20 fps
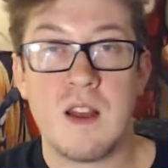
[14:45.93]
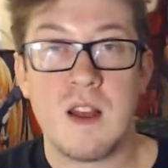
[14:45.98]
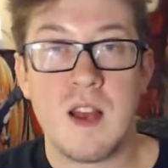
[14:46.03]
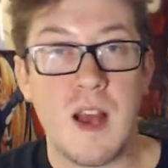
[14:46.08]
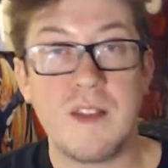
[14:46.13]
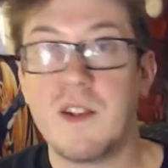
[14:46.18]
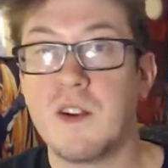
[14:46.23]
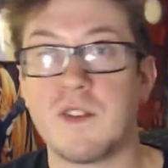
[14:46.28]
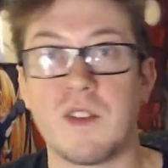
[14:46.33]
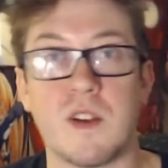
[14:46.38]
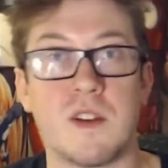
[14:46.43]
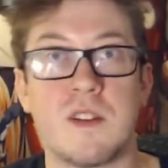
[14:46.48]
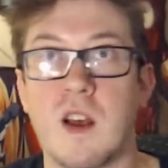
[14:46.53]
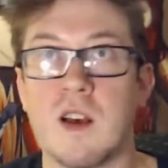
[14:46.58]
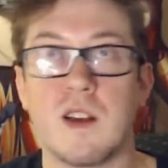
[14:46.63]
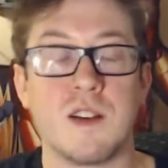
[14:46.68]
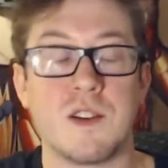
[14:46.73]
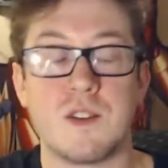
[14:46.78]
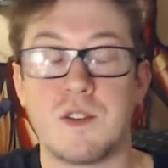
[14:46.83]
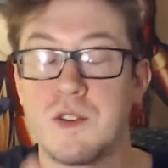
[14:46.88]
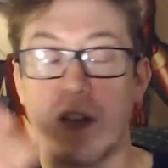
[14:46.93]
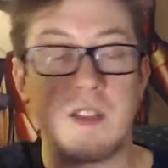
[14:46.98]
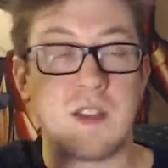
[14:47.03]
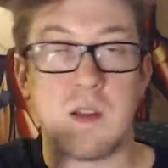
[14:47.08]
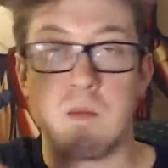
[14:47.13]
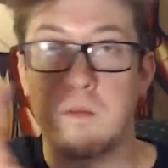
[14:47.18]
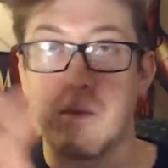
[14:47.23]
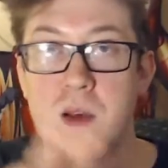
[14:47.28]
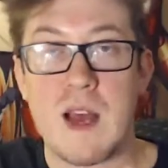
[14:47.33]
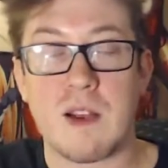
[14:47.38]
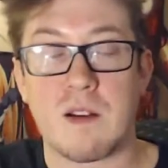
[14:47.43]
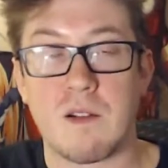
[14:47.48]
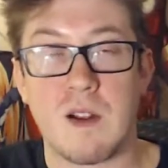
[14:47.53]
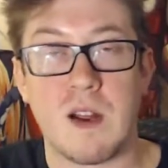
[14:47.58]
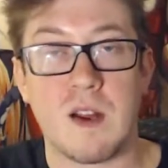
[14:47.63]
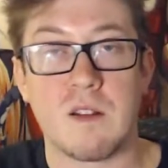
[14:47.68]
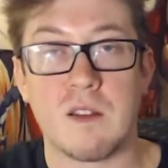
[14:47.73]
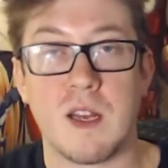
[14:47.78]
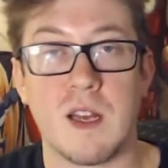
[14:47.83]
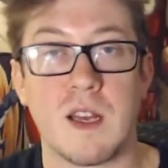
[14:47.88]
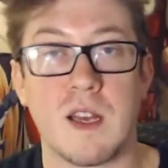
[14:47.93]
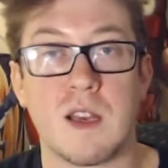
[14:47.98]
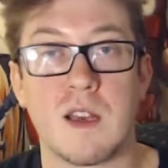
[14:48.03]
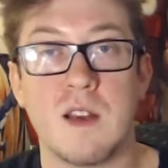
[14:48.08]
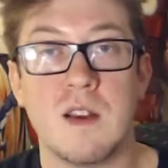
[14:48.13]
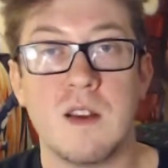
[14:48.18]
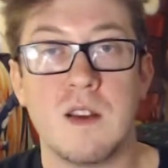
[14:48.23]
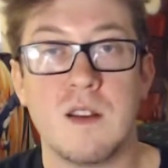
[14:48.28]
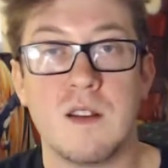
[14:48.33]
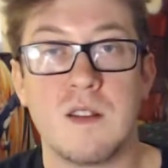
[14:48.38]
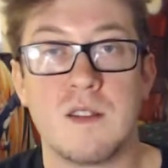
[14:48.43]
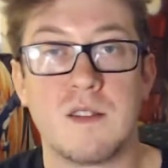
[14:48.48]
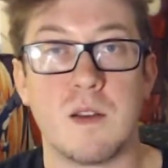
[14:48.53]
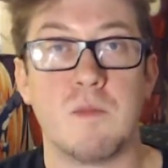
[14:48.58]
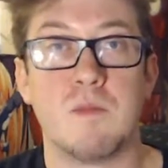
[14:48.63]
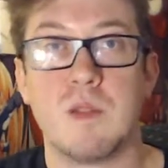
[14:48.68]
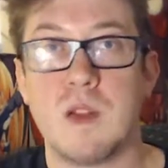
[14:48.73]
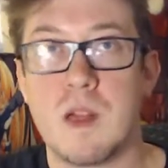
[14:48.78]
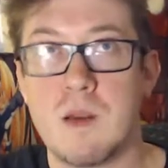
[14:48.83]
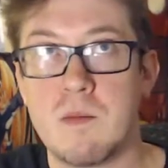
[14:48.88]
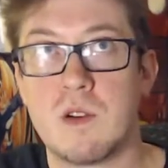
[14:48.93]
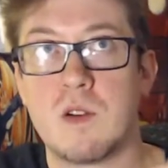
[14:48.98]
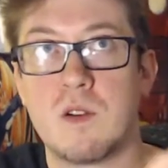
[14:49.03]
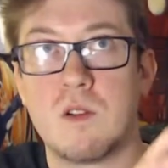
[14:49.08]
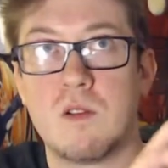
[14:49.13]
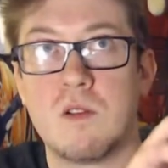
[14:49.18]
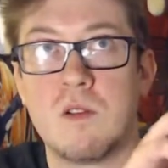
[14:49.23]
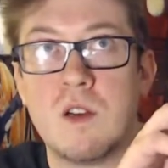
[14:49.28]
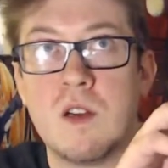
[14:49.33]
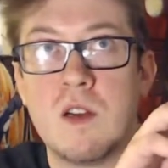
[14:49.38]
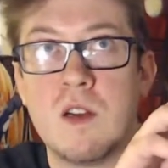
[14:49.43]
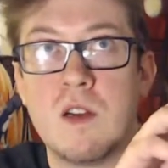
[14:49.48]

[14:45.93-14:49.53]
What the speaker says: And there's a ton of shit in the background, like subliminal